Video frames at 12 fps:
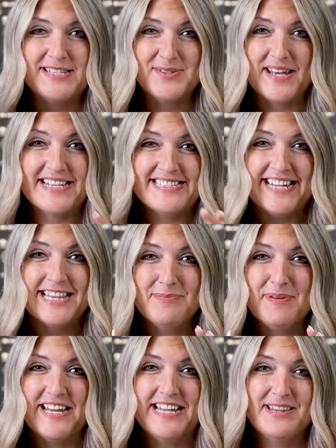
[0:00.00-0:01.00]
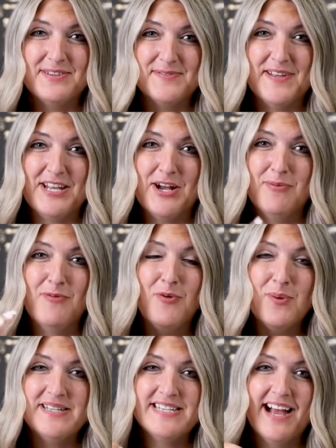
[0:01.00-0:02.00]
so like I said at the beginning of this video,
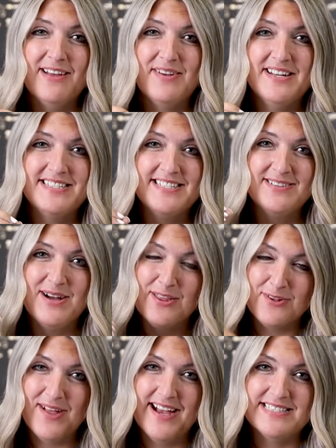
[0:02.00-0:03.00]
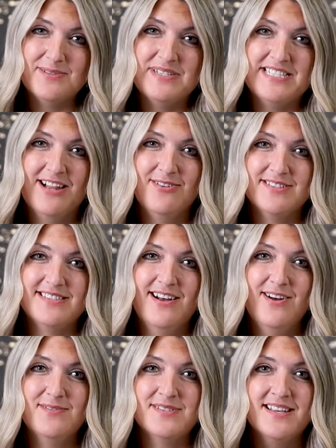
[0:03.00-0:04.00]
before we dive into other lies that we tell
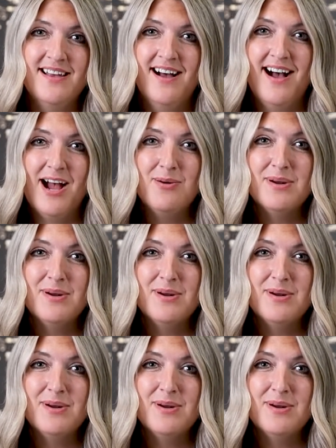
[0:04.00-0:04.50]
ourselves, I